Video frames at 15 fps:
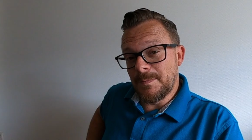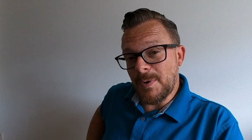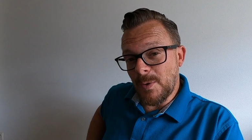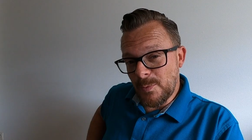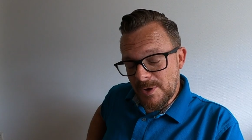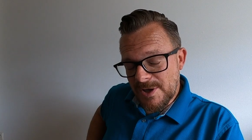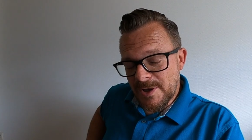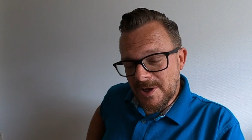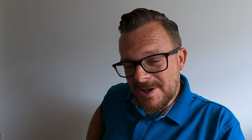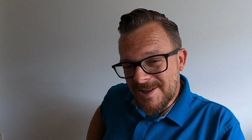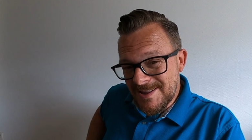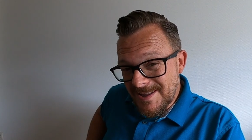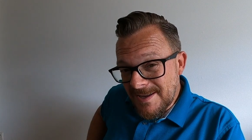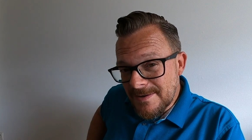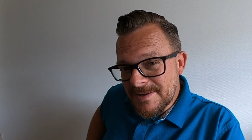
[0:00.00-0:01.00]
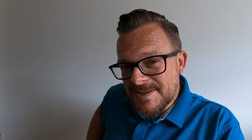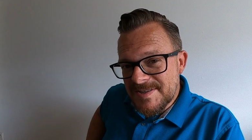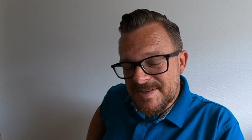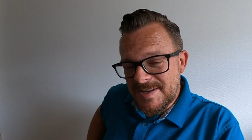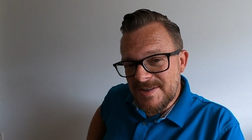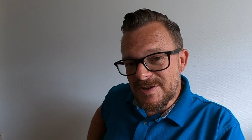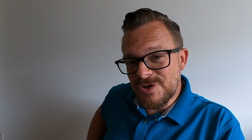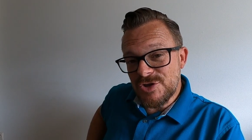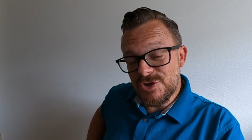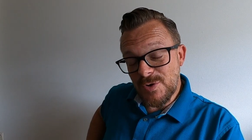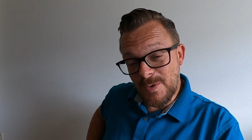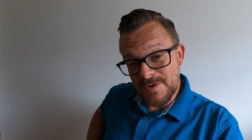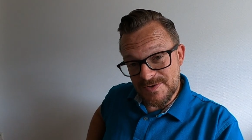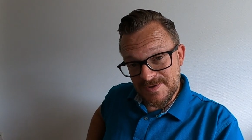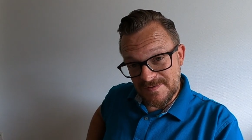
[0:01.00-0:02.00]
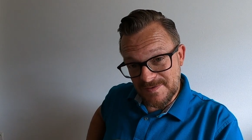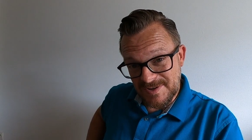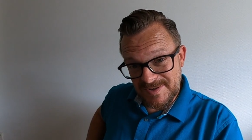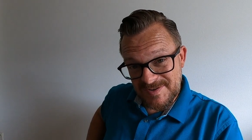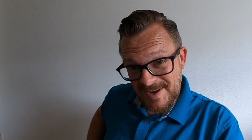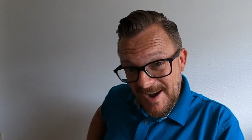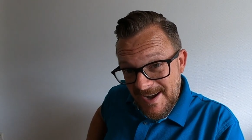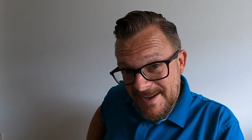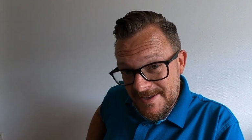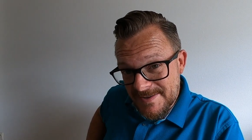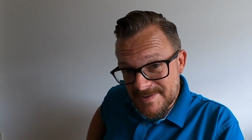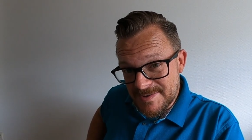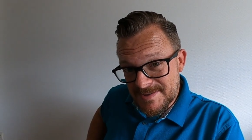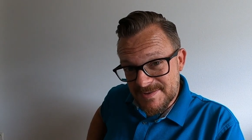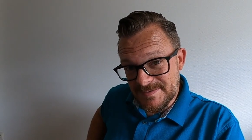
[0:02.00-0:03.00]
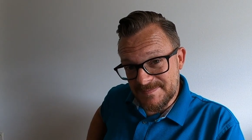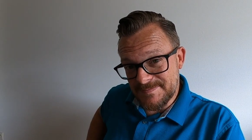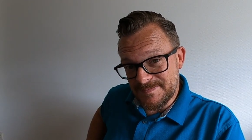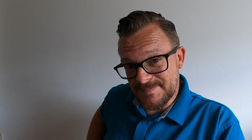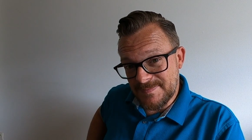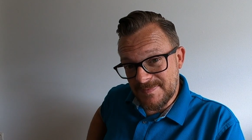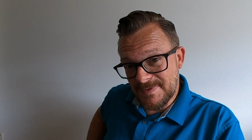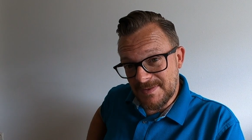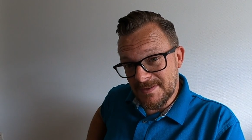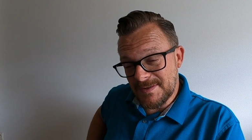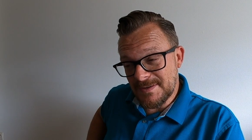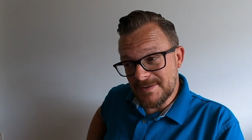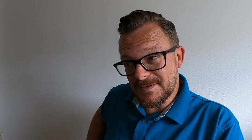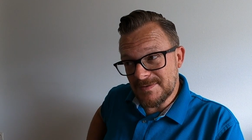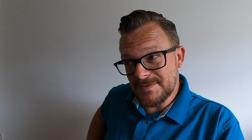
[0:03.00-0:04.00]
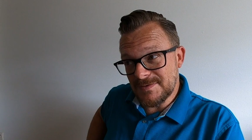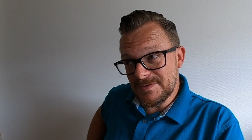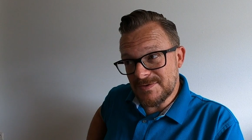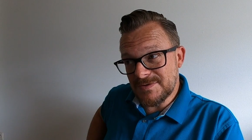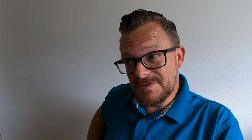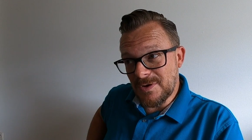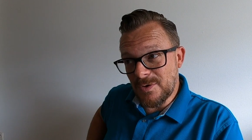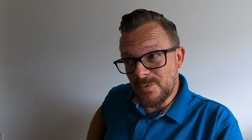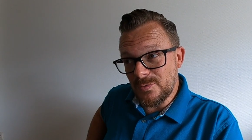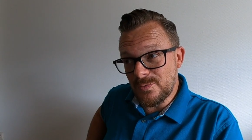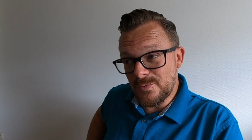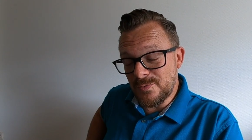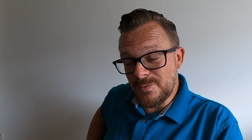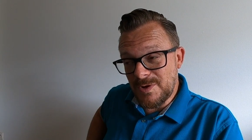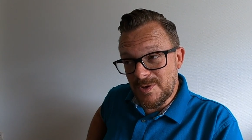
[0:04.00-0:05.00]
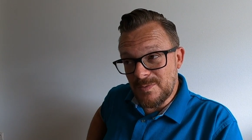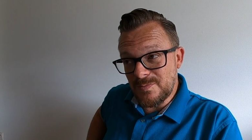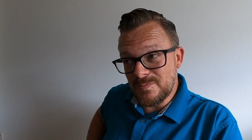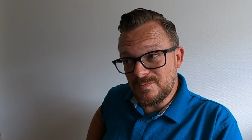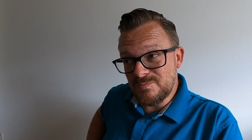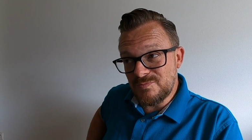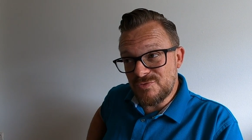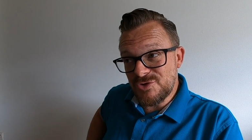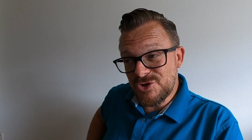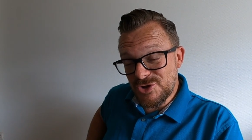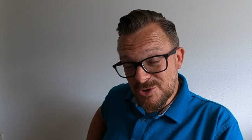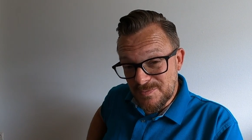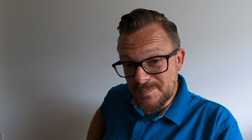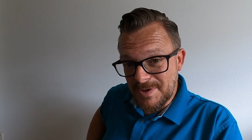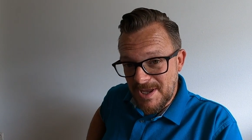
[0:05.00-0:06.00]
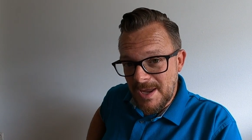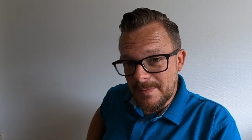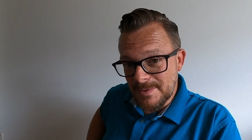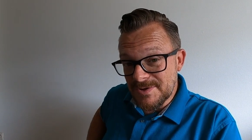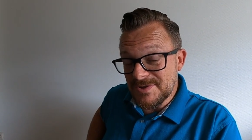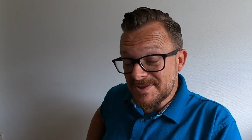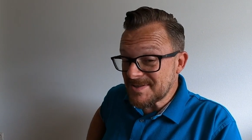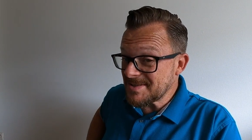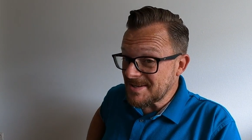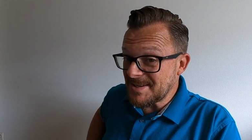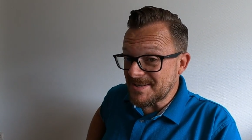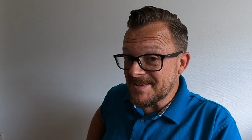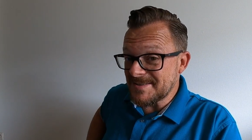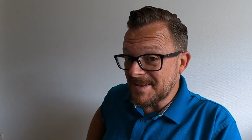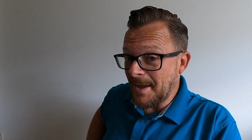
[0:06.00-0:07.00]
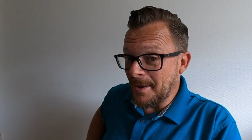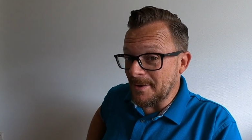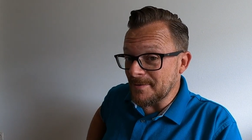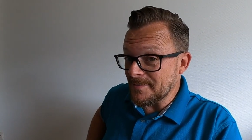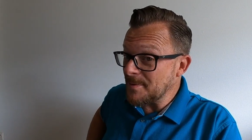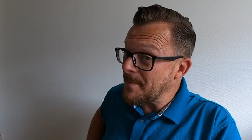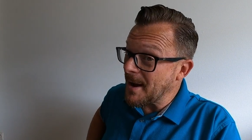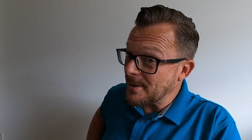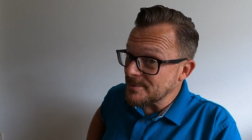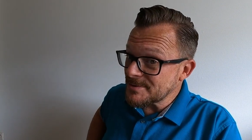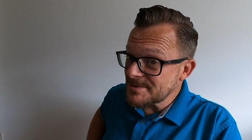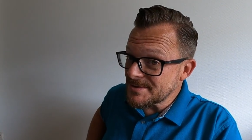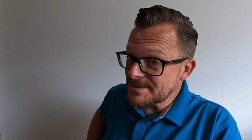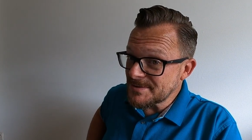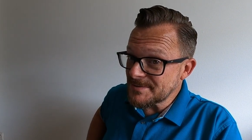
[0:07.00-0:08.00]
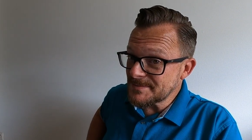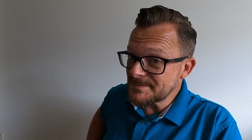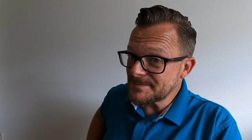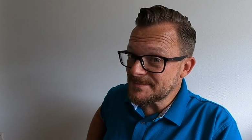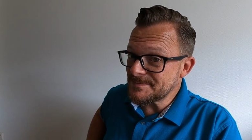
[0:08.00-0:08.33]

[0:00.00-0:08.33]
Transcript: But we can clearly see the joints of the tiles. So we should be able to see the tail of the mouse.